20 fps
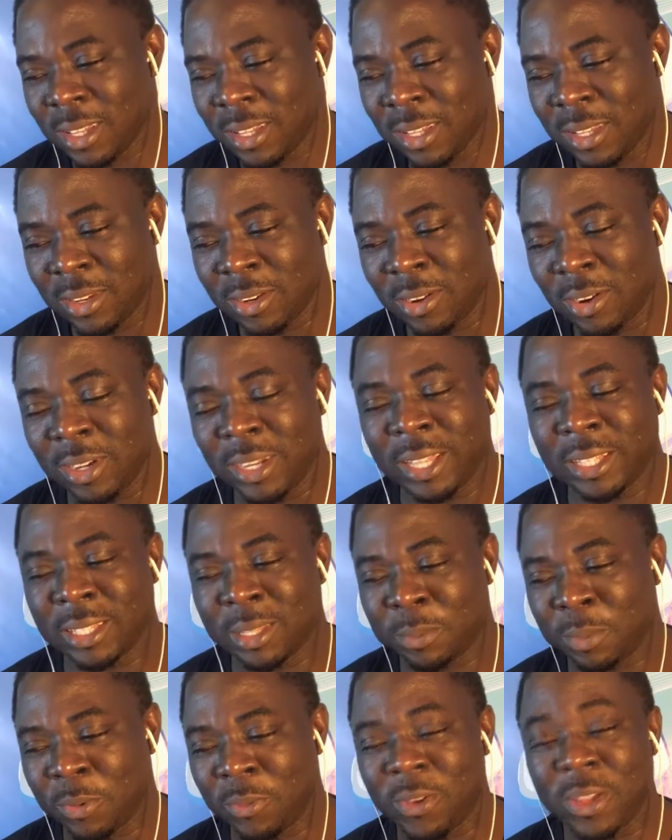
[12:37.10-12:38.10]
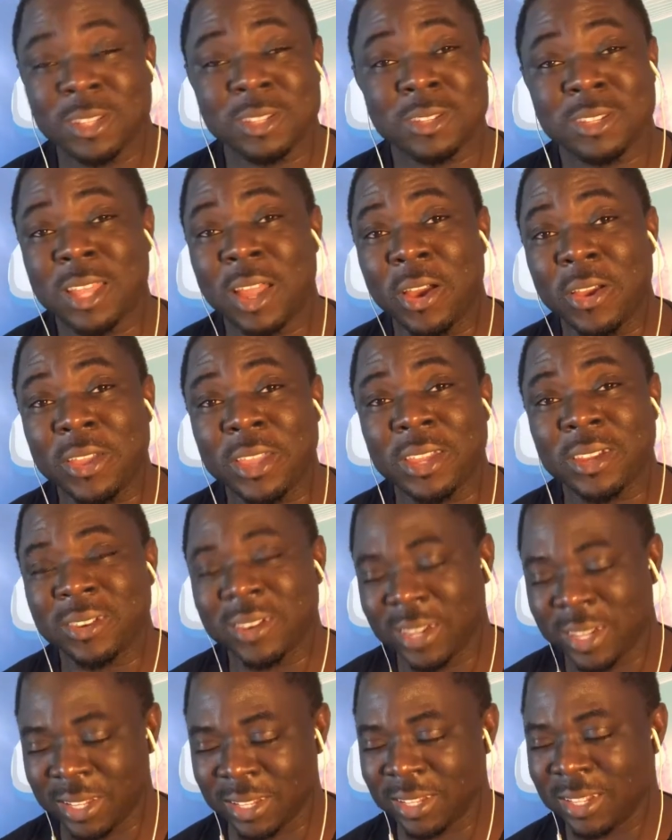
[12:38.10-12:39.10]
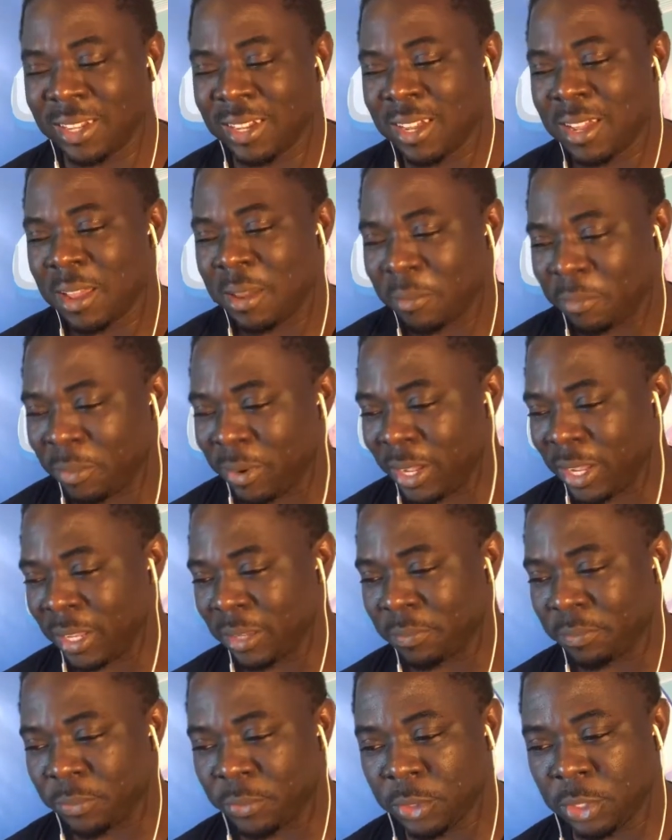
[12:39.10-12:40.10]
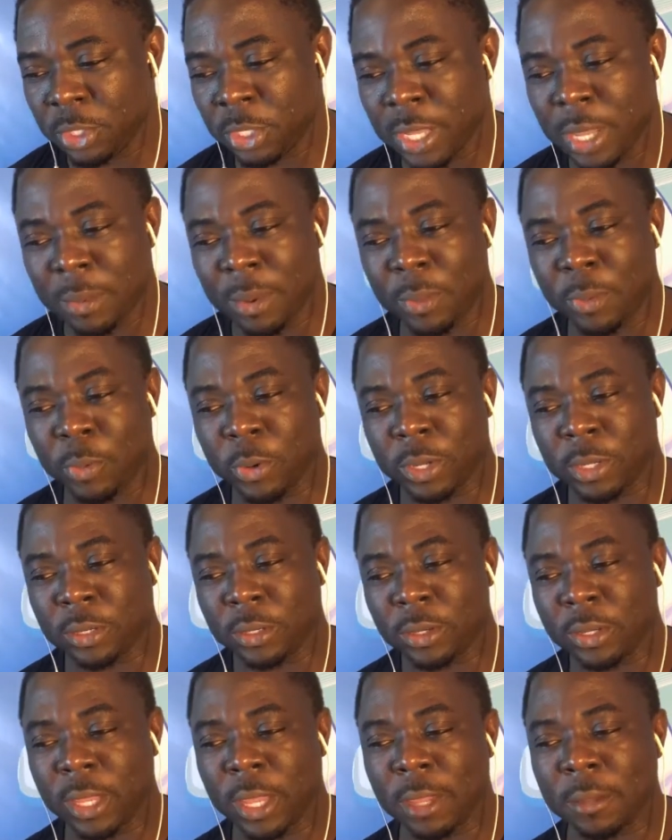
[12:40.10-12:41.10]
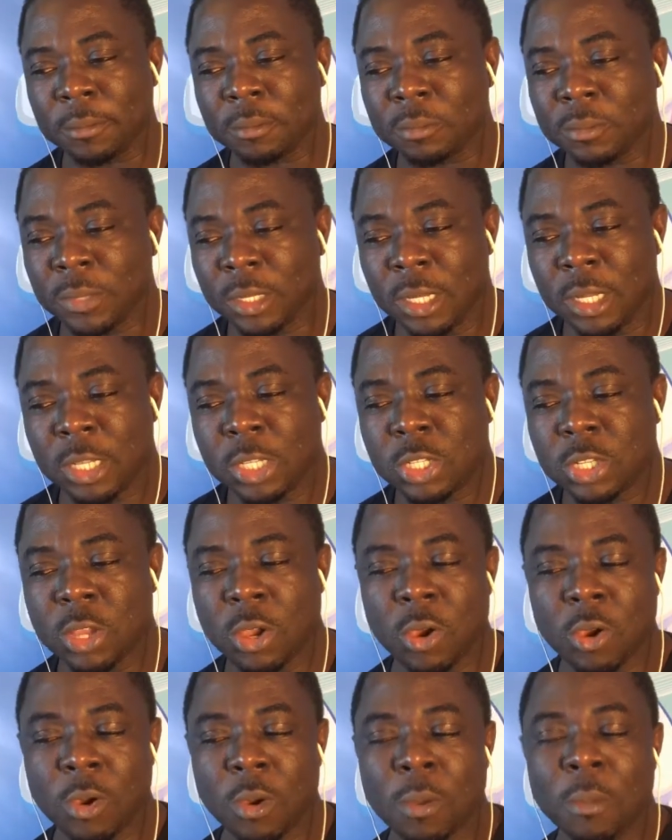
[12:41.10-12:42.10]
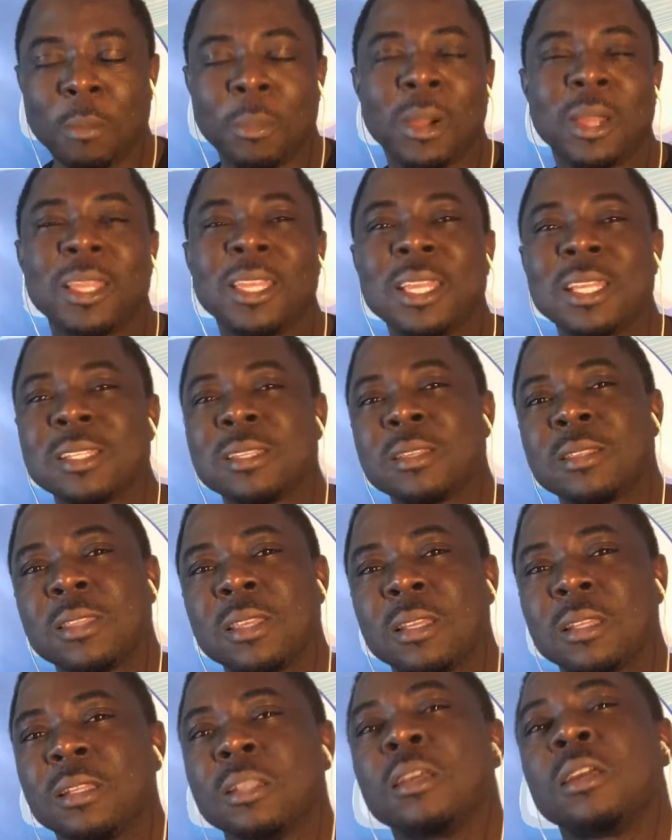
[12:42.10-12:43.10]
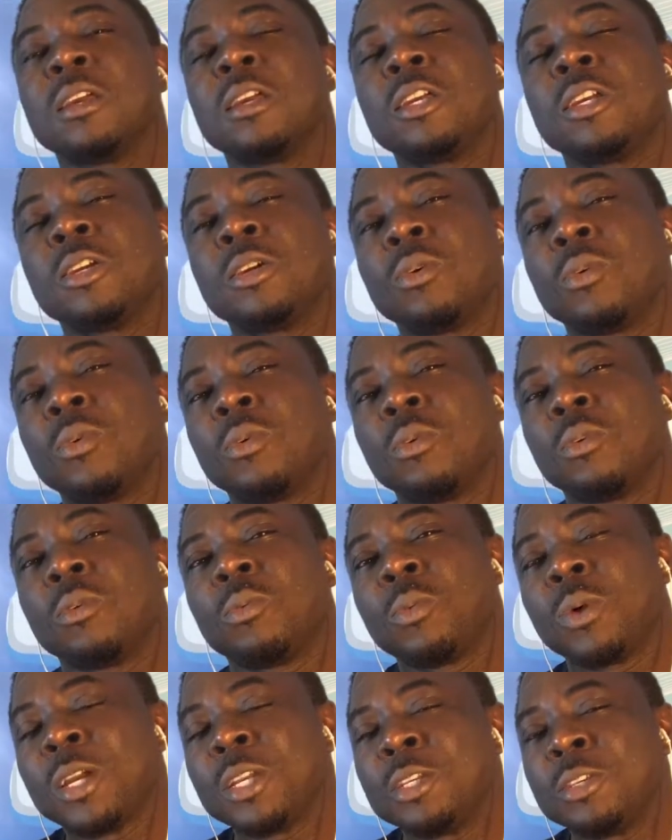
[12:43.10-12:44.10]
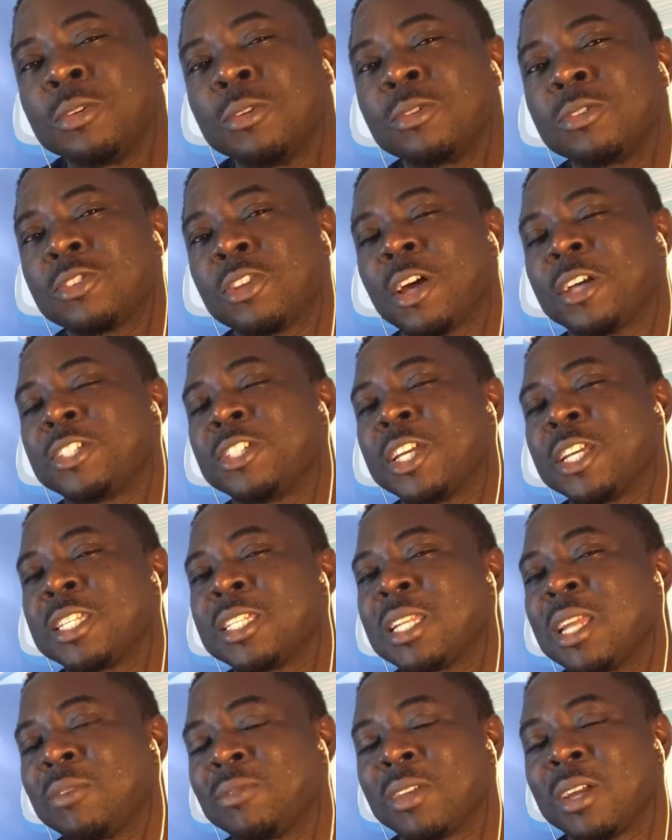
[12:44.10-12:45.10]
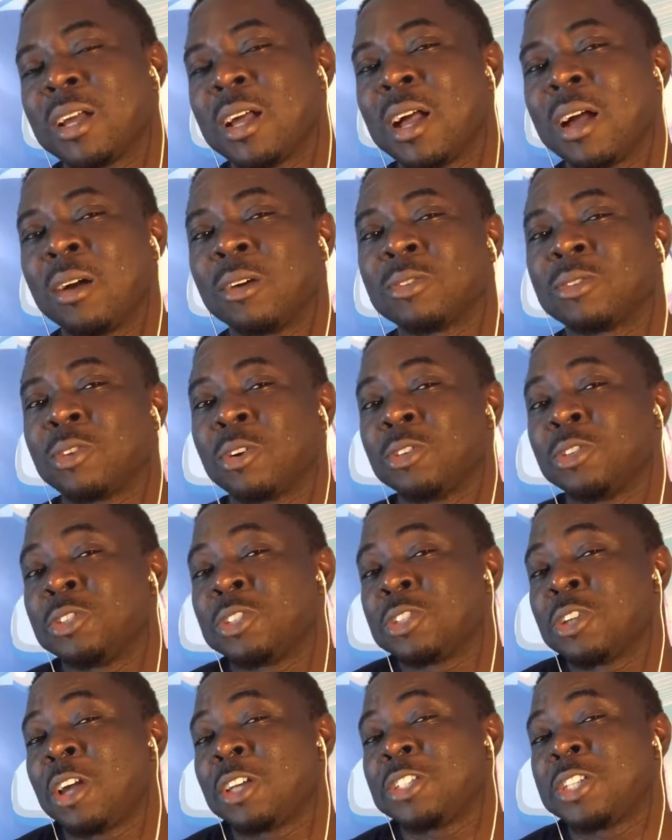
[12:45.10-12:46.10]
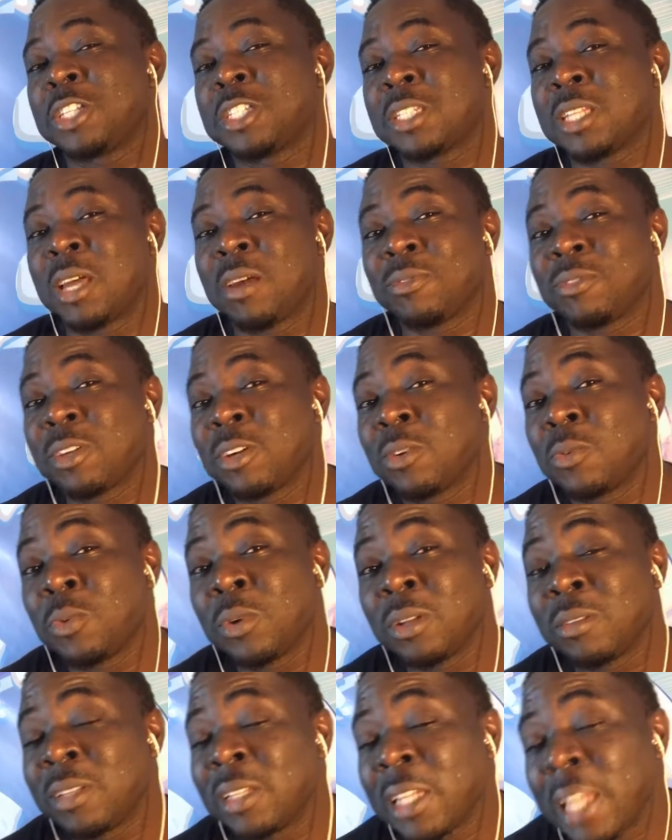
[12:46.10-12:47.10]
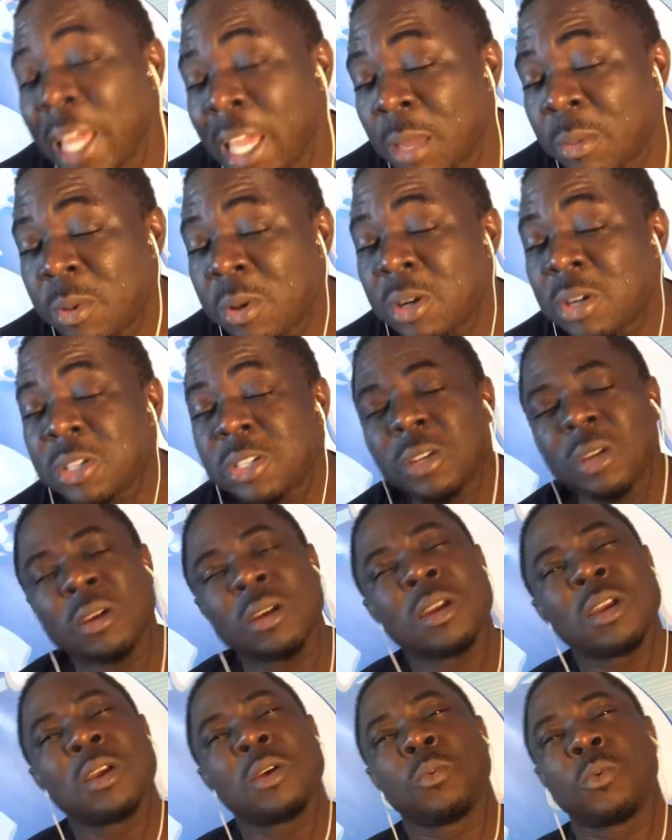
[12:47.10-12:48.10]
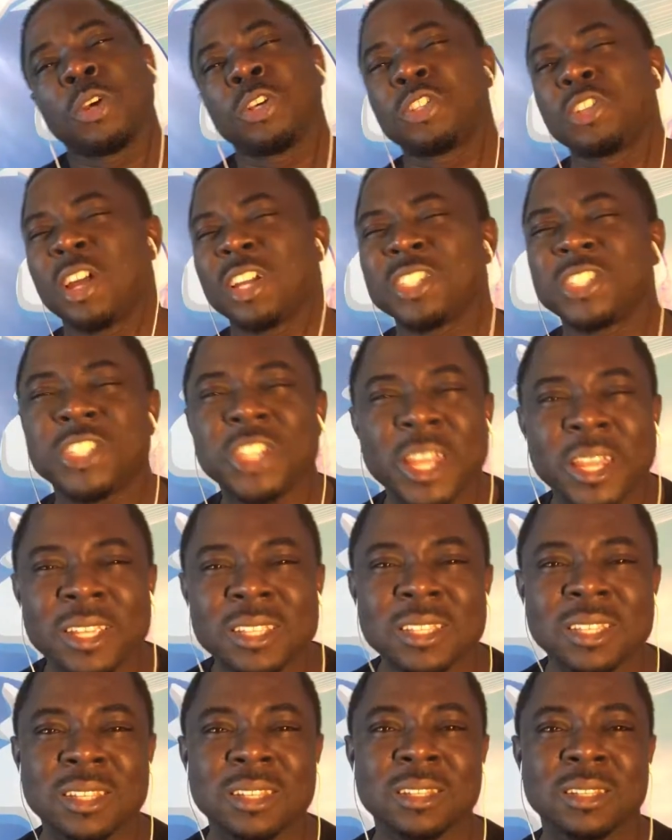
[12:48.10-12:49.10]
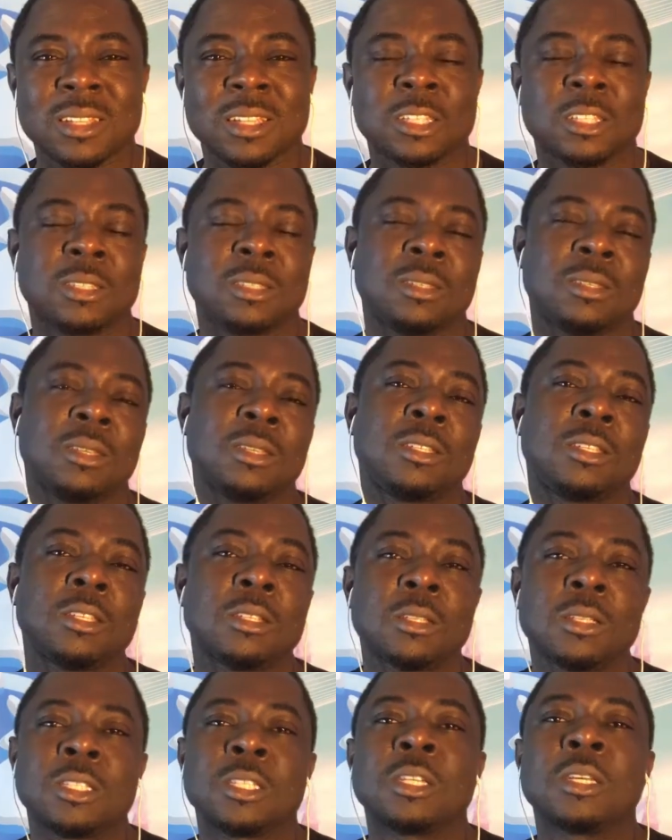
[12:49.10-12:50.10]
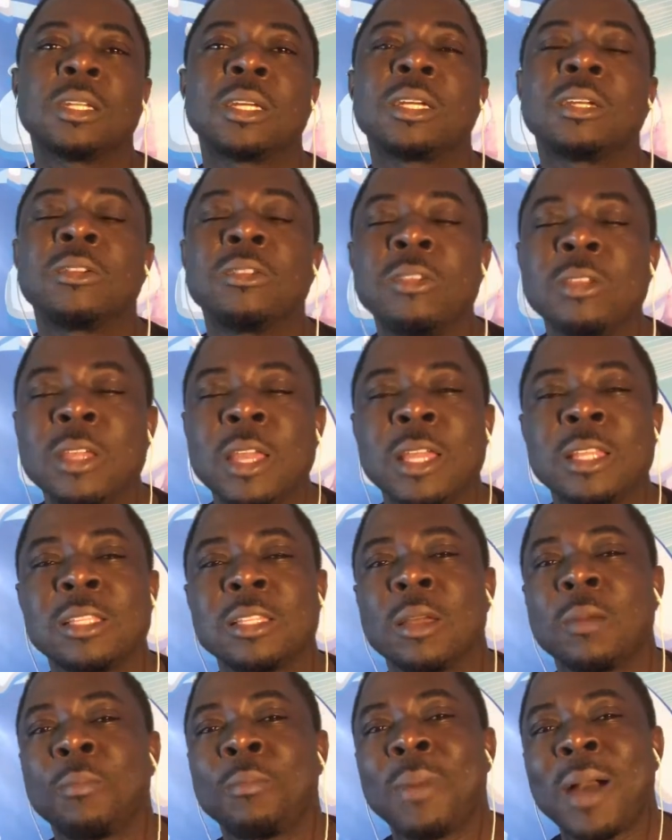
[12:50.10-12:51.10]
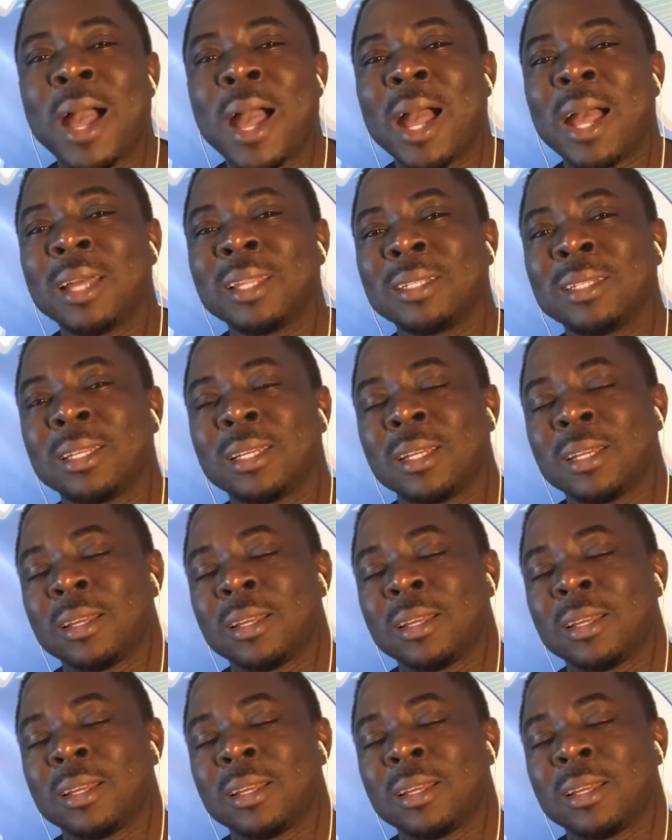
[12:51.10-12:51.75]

you know, unlike the professors out here, right? But you get my point, okay? So, but here's the thing. When you start chasing after a house, or you start chasing after one of the neighbors, or when you start chasing, it's, it's, it's going to create a bad...